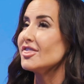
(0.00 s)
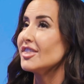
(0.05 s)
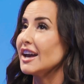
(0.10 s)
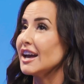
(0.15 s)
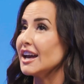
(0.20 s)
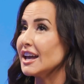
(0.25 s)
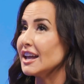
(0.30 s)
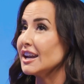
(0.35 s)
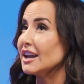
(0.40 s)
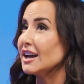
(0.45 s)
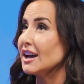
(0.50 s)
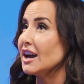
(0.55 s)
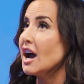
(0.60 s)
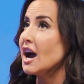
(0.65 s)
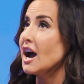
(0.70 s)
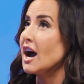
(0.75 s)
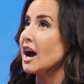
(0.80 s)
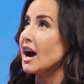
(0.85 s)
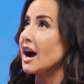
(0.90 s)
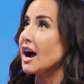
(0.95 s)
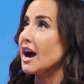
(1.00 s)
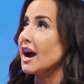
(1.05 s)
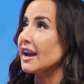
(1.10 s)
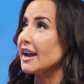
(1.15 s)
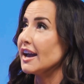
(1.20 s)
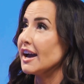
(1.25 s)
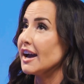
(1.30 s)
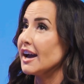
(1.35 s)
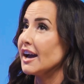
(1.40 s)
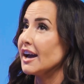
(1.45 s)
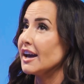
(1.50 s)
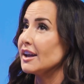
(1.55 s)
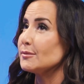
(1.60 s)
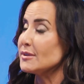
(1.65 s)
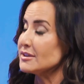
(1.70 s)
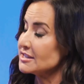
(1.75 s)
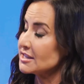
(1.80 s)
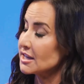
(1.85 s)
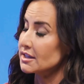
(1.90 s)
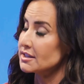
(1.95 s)
then I had my
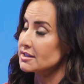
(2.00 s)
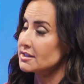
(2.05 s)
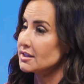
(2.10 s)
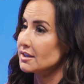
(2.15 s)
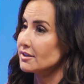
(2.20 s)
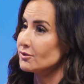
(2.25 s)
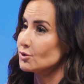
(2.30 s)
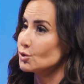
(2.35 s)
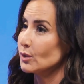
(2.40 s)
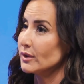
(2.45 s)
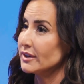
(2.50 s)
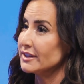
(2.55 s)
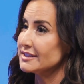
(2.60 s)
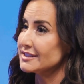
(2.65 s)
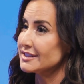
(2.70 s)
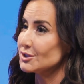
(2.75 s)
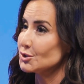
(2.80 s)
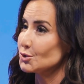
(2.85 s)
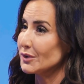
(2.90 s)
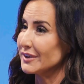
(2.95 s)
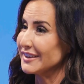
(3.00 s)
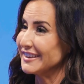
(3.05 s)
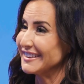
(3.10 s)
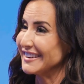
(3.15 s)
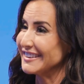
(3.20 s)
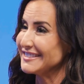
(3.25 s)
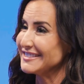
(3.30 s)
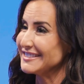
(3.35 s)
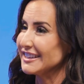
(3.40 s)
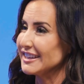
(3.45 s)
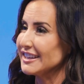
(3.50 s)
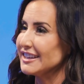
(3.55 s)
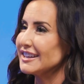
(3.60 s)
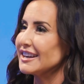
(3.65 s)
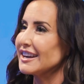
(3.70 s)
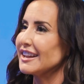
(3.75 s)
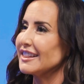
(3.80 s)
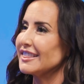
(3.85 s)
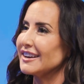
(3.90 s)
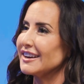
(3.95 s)
second set of twins in 2019,
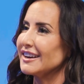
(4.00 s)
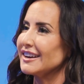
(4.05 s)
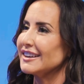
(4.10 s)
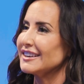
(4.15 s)
and I thought...